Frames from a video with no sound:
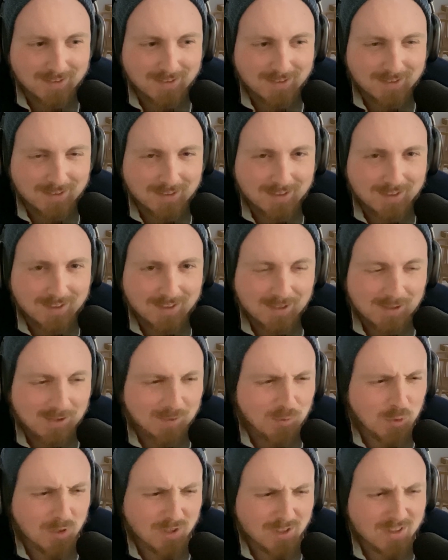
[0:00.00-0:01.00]
Yeah,
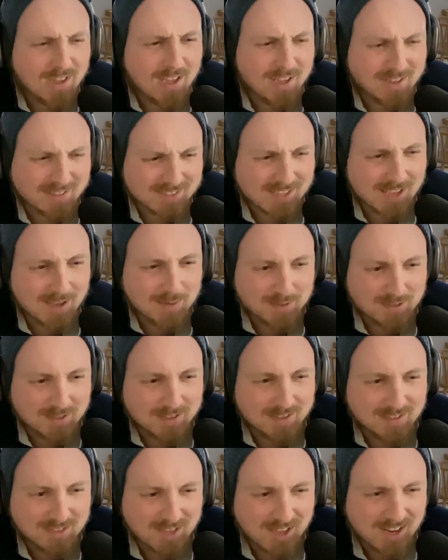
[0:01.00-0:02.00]
well, a lot of times
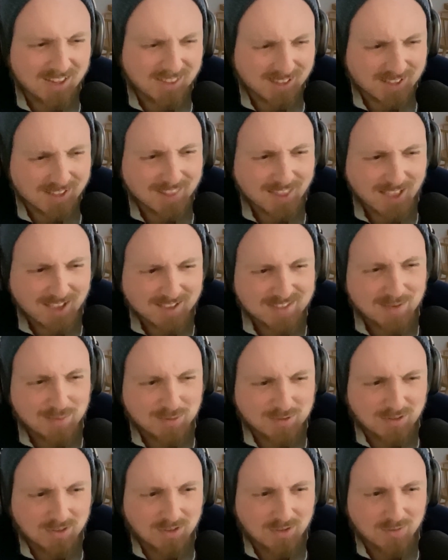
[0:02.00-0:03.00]
it's Assane. I think last
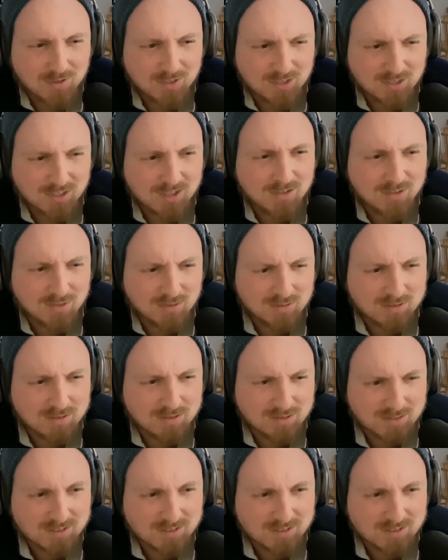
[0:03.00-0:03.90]
episode it was Jacuz.